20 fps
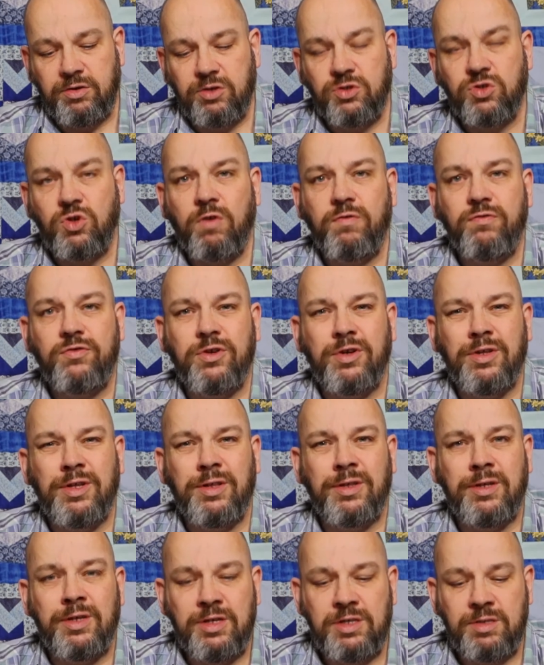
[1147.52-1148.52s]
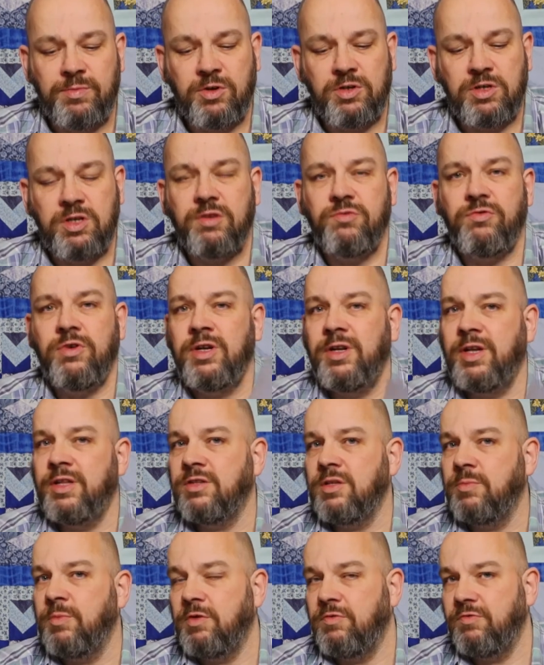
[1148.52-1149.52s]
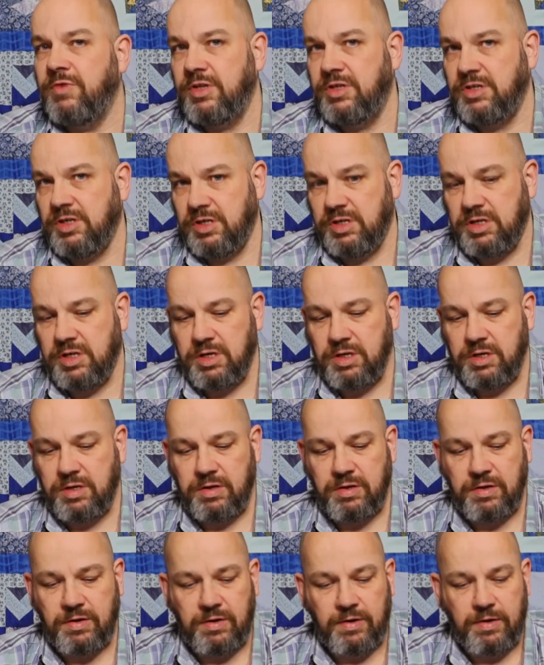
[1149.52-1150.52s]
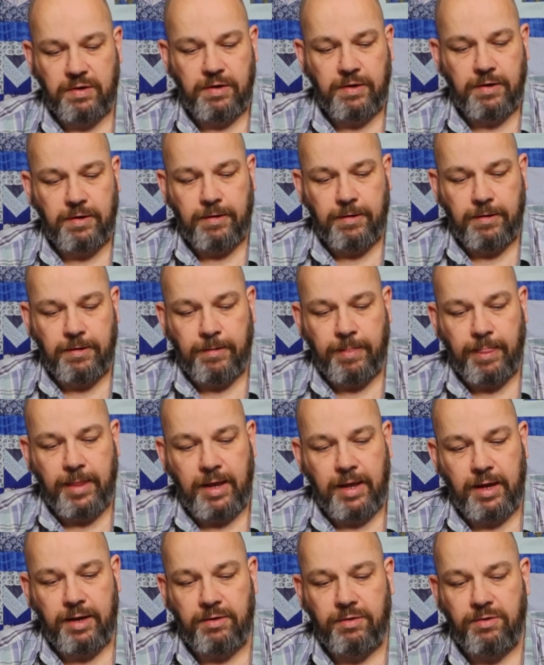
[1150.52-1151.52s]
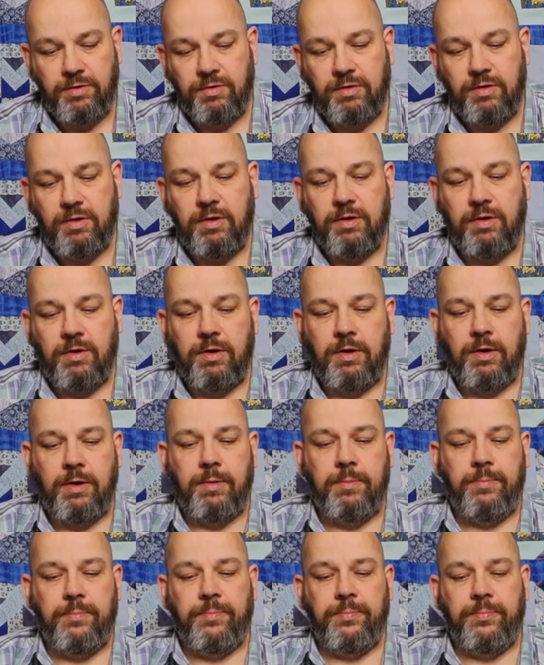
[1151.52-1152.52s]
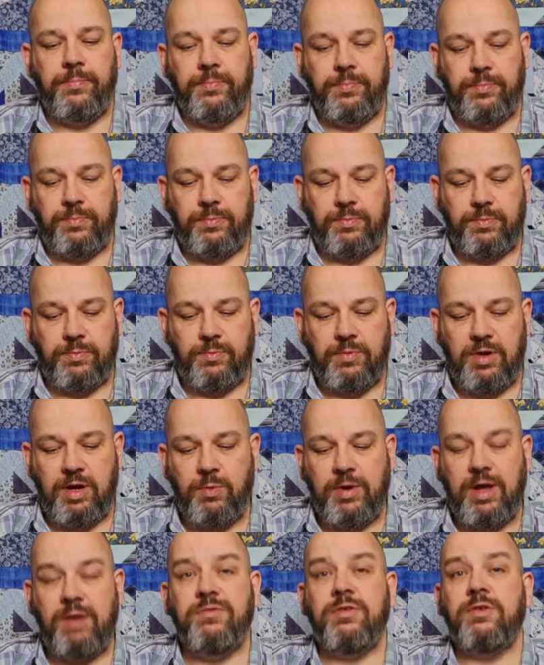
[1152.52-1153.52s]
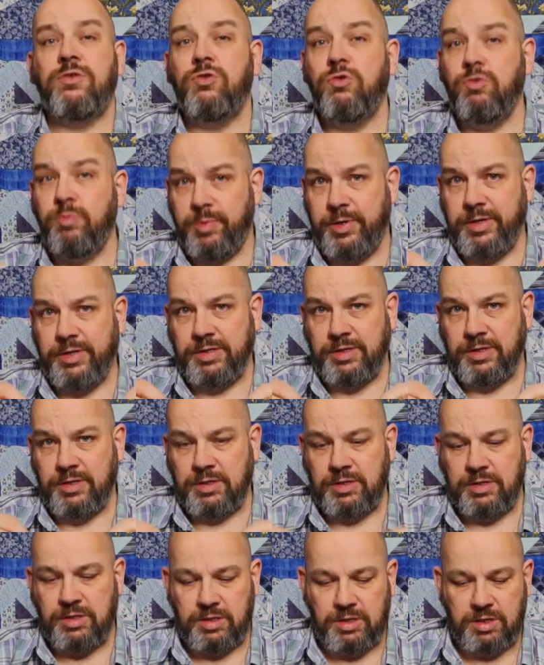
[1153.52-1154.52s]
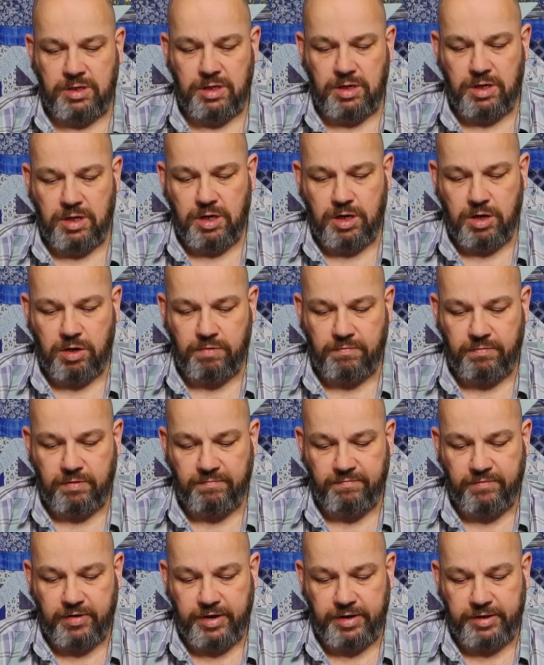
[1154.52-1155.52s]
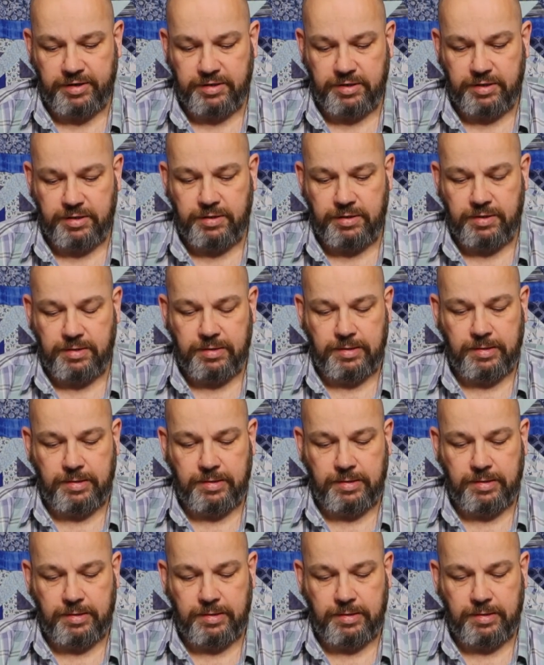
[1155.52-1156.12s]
softer than this, because it really needs to be rigid. And here we have the 2 pieces of the visor.